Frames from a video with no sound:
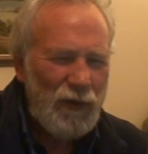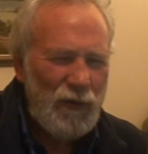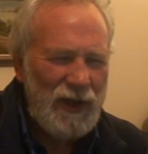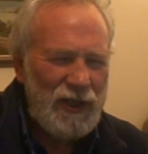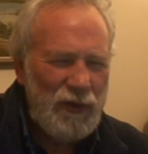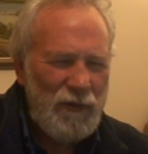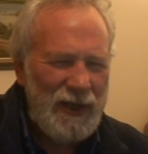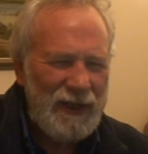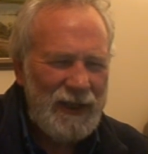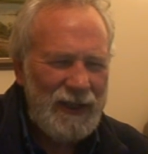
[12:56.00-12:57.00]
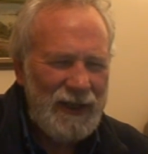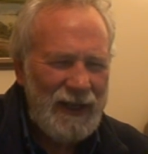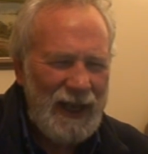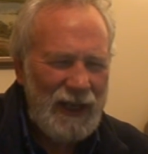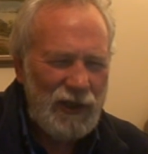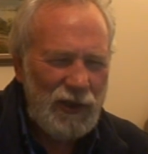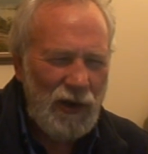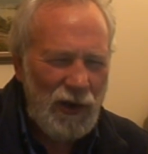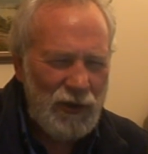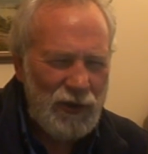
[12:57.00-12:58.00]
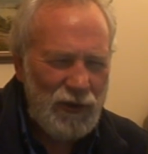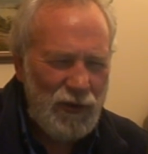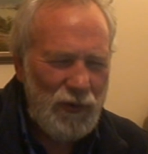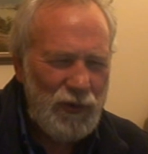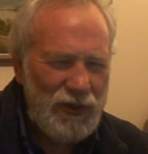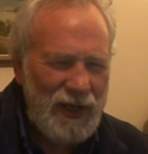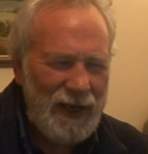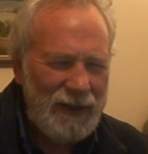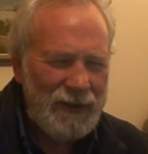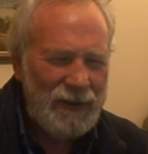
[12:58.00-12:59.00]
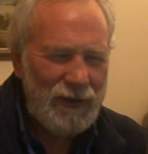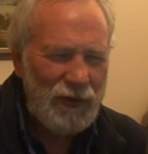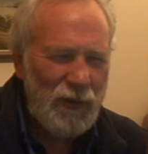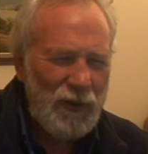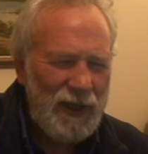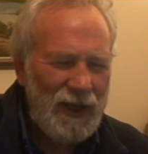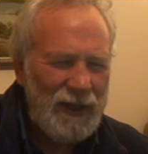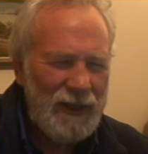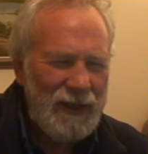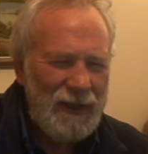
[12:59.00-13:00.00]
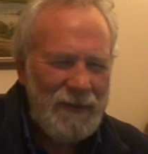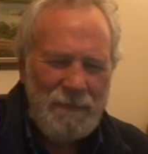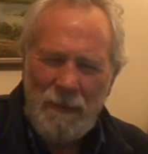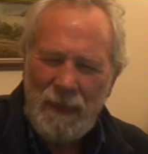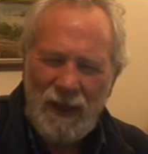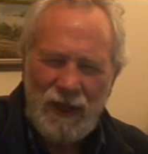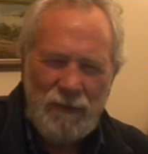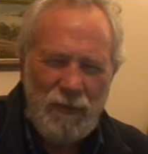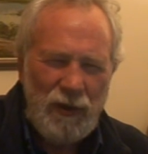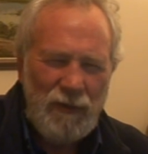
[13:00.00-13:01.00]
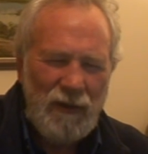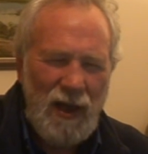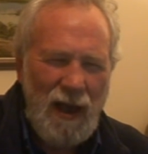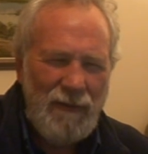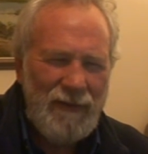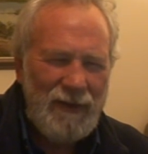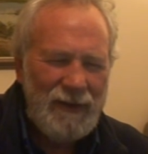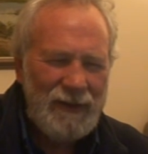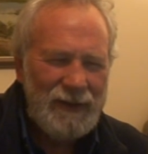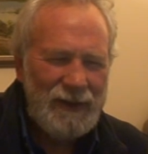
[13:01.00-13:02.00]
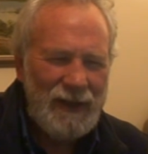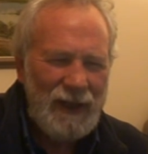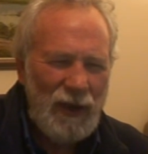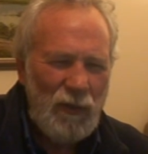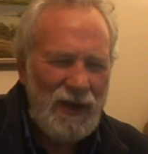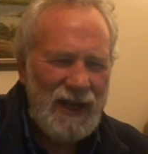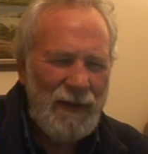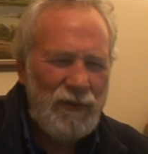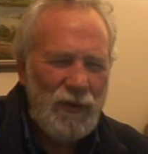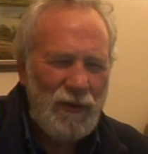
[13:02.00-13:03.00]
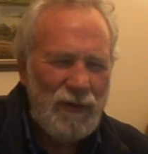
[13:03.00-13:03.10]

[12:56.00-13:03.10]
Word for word: resurrected as God's true son, daughter, spirit of life. We love you.